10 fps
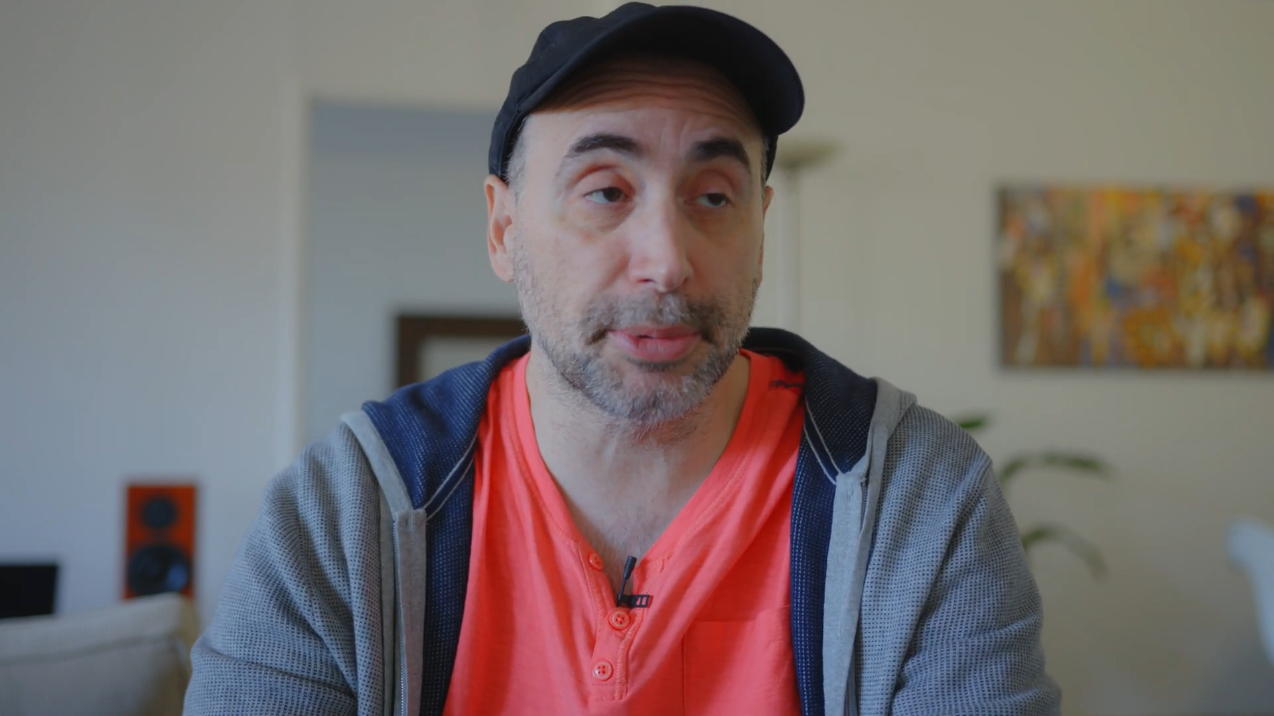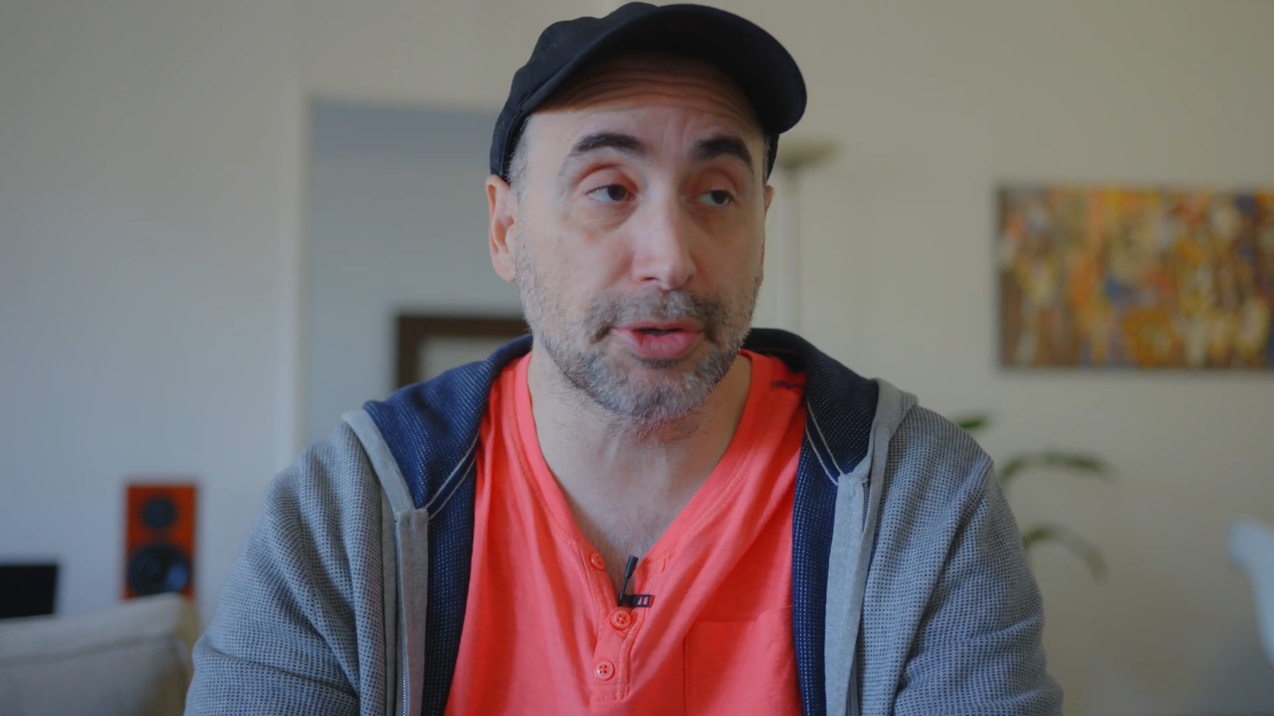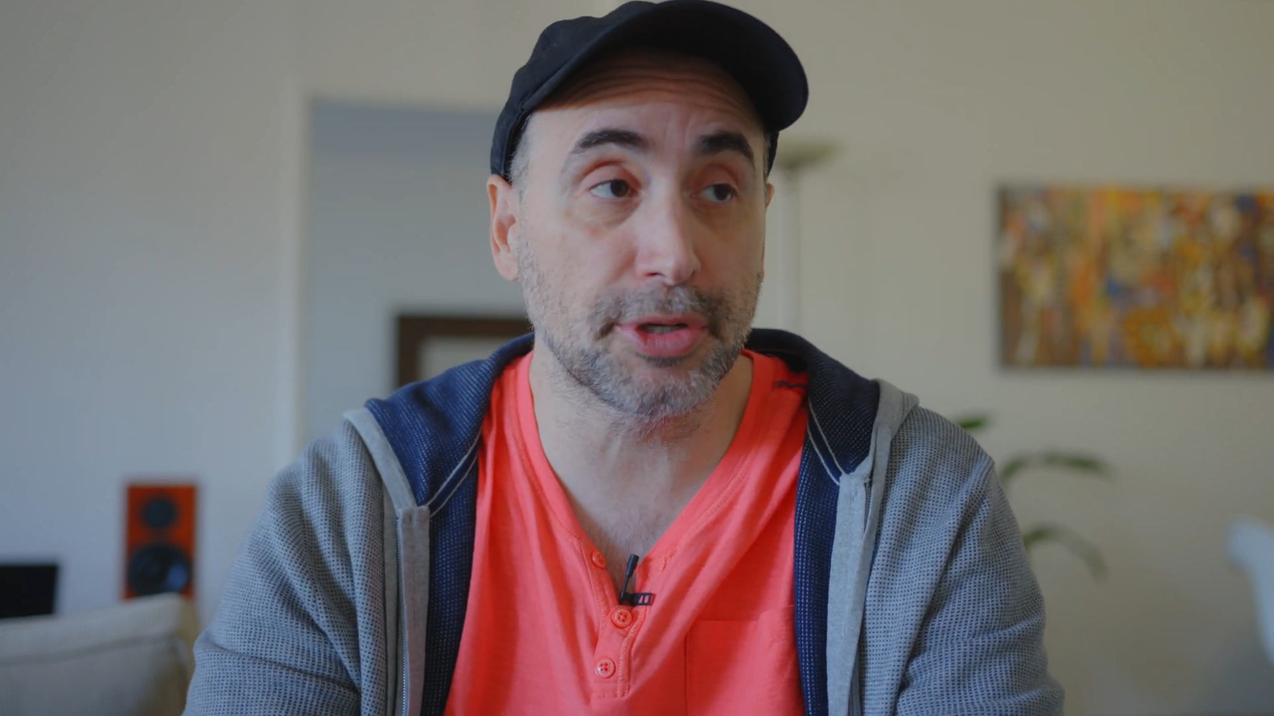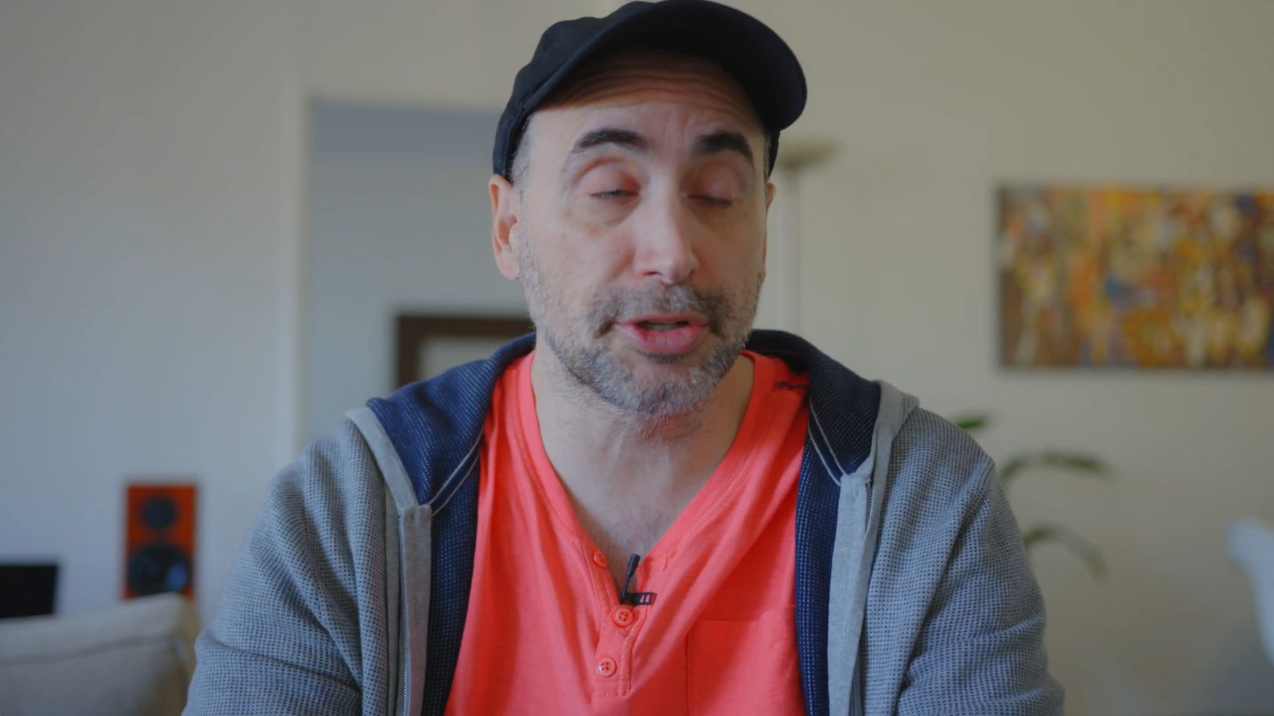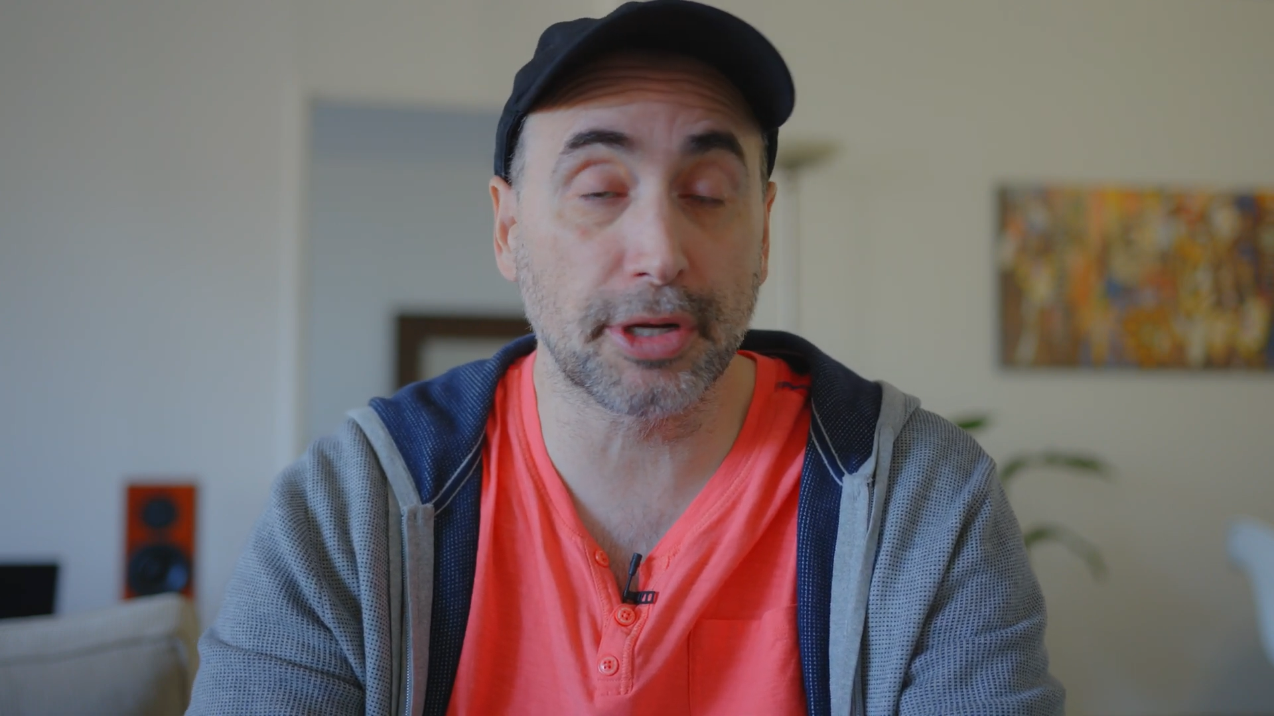going to be
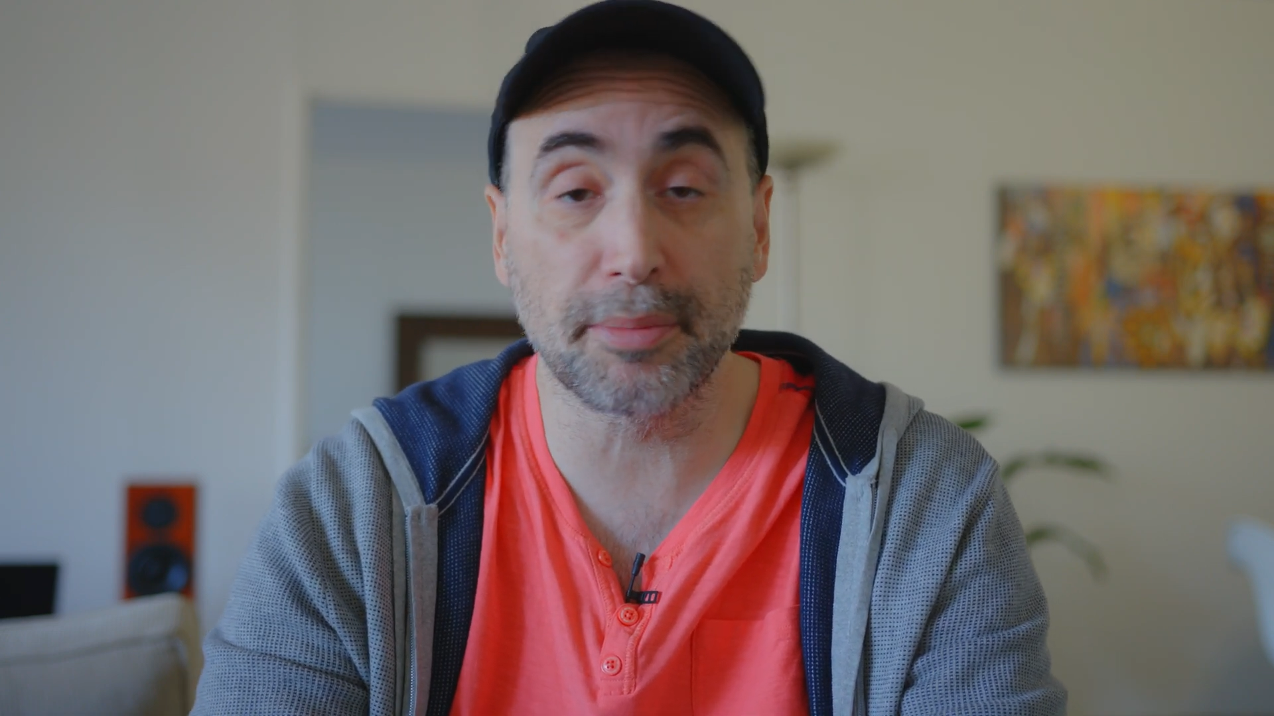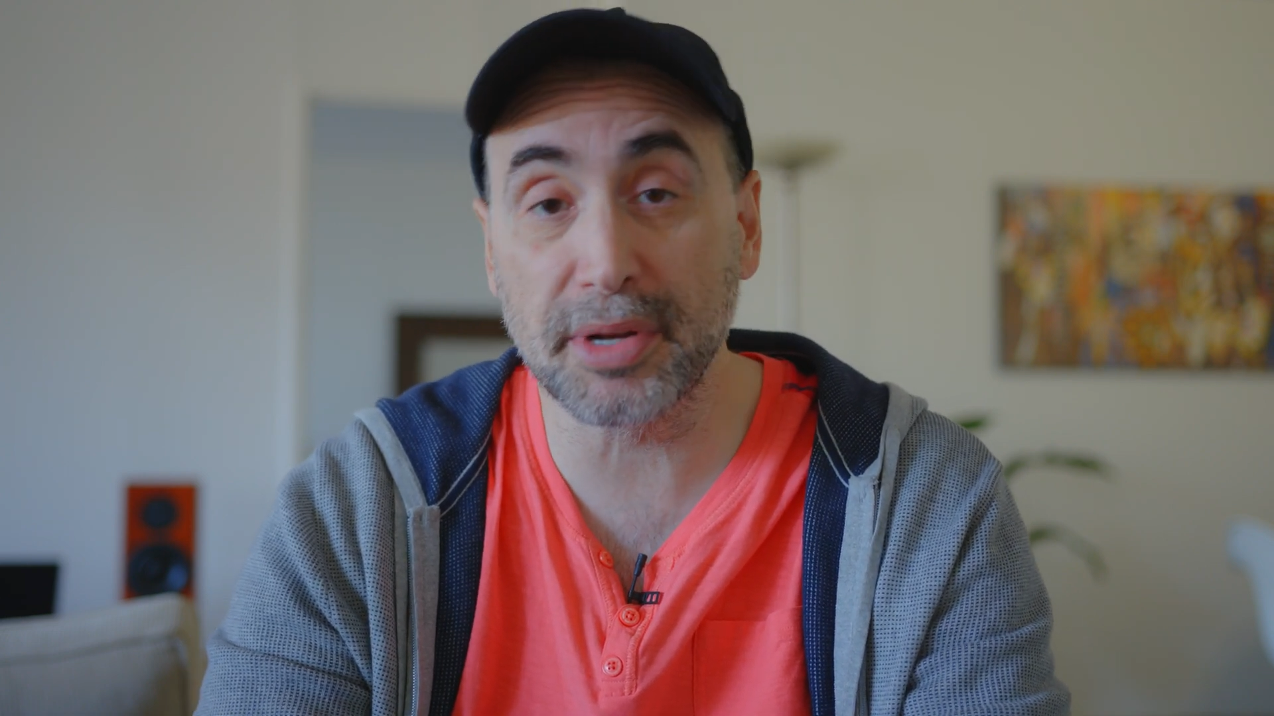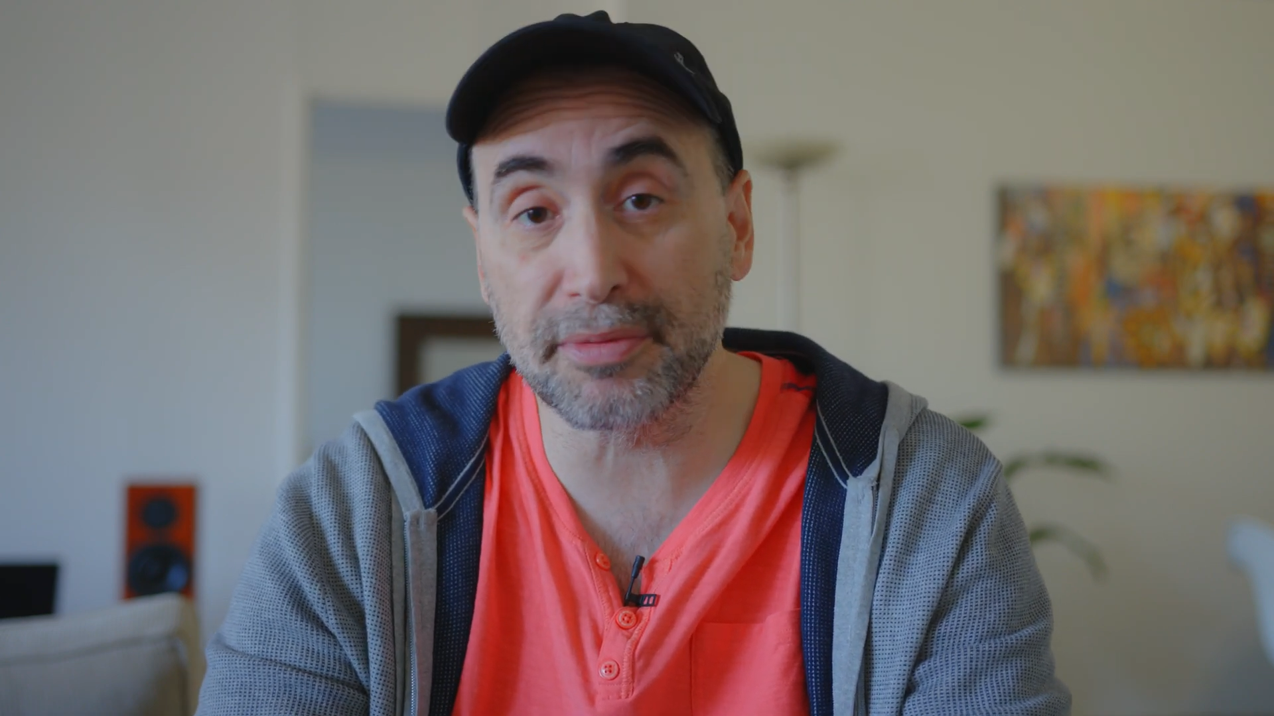doing is you're going to